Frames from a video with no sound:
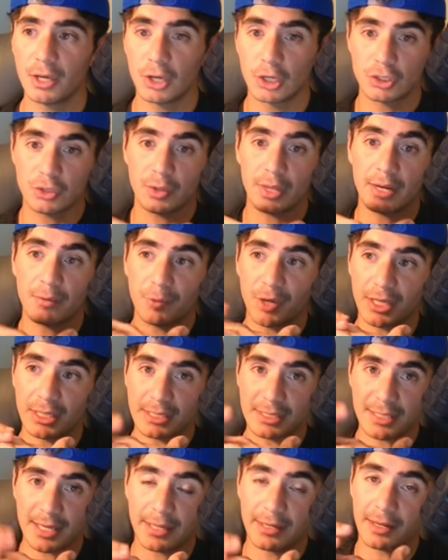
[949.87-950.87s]
So then we can
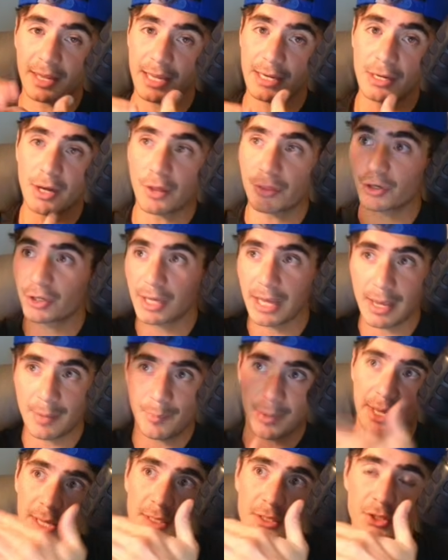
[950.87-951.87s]
send another
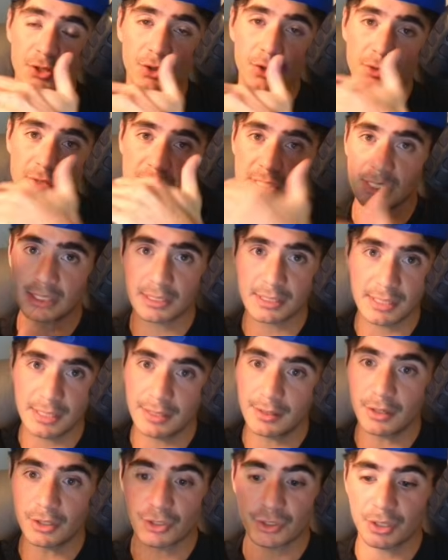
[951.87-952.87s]
campaign to those
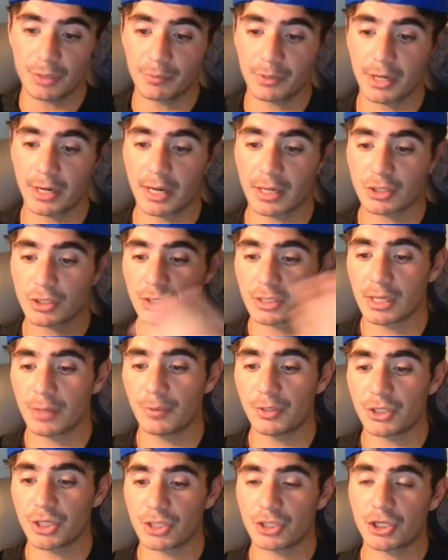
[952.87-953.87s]
1,600 connections that
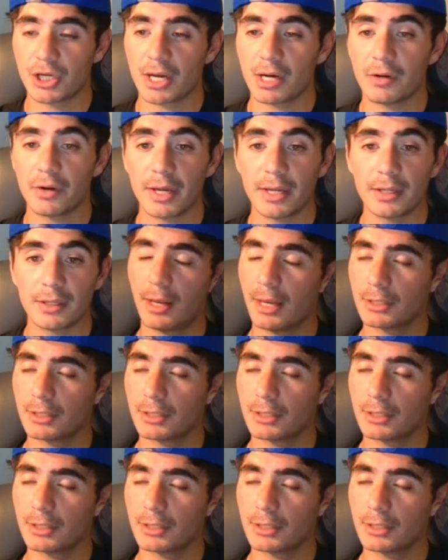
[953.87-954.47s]
we just generated.